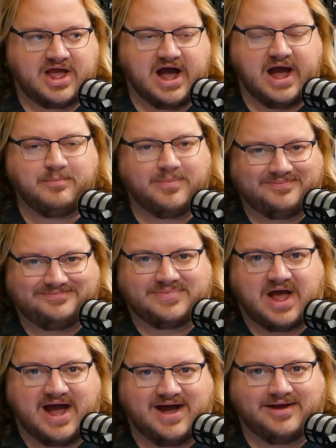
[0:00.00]
I'm
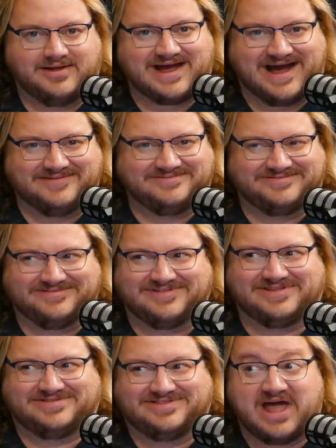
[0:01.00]
I
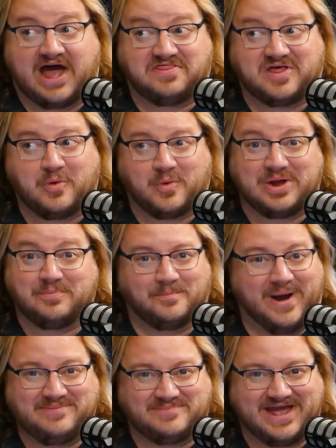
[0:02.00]
I think we
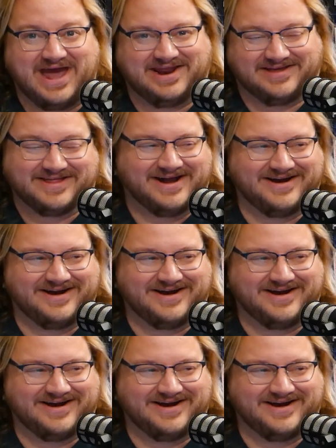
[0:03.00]
might be heading there.